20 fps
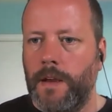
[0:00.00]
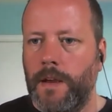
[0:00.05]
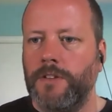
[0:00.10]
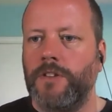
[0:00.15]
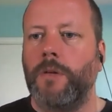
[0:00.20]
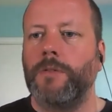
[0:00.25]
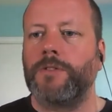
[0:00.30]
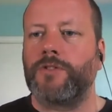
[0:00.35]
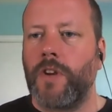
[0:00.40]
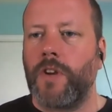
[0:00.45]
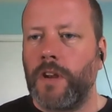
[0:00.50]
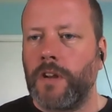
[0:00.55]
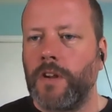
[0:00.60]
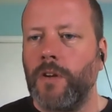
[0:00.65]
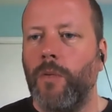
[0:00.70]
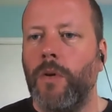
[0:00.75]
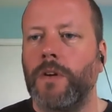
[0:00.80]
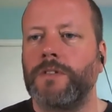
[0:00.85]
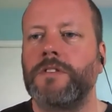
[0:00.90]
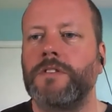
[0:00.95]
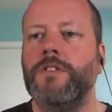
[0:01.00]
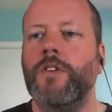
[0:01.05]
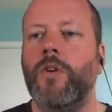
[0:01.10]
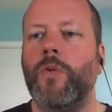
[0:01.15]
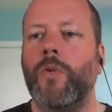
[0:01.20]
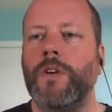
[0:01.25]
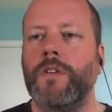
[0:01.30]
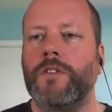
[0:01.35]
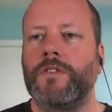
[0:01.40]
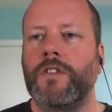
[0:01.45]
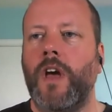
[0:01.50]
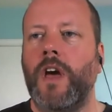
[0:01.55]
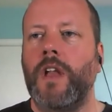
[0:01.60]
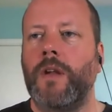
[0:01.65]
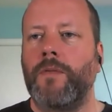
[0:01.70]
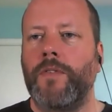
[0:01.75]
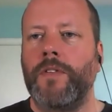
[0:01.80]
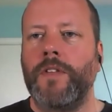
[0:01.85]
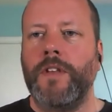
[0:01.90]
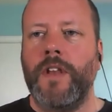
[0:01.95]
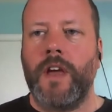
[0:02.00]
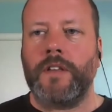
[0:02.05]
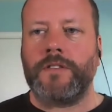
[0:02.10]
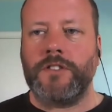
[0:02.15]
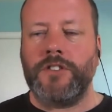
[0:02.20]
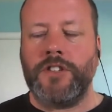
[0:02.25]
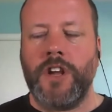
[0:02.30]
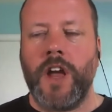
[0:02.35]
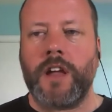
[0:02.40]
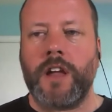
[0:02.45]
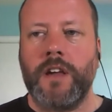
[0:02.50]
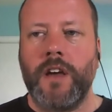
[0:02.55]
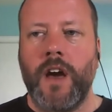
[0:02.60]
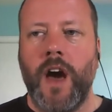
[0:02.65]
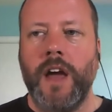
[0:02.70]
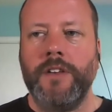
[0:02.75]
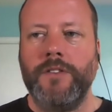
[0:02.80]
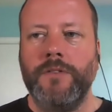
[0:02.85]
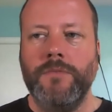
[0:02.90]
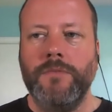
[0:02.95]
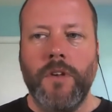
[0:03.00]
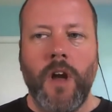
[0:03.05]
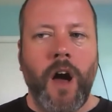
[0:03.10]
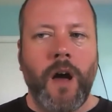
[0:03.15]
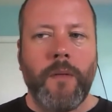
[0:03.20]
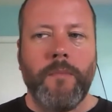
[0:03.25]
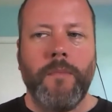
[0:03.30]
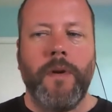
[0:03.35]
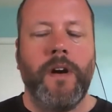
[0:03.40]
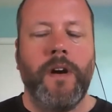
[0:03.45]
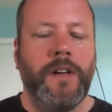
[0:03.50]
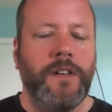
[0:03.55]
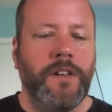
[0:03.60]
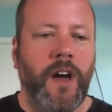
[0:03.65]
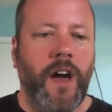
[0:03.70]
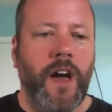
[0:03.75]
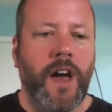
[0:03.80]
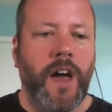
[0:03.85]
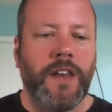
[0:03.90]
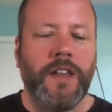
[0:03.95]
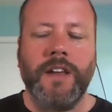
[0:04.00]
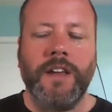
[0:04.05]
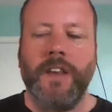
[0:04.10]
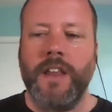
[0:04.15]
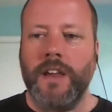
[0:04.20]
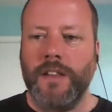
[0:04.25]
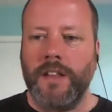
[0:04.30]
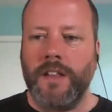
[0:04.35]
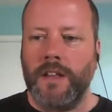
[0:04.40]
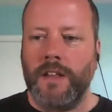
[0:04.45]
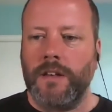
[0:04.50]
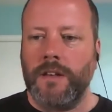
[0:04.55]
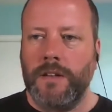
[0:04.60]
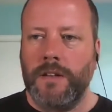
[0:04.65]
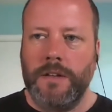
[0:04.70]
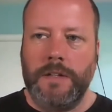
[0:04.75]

Thomas Traniker wants to know where you sign up for the NASA check. I do not mind hiding an alien.